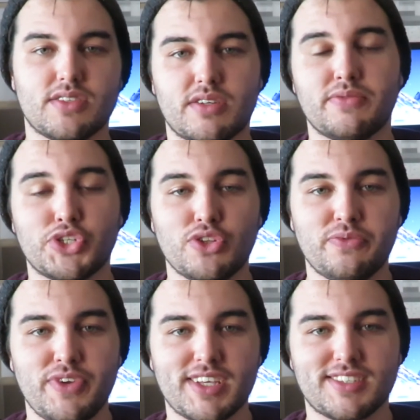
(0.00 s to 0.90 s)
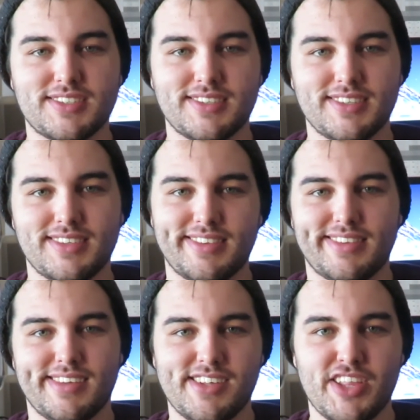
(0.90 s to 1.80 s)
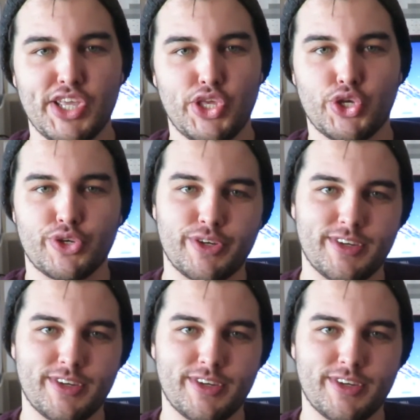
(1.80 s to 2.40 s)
on visual effects. Thank you.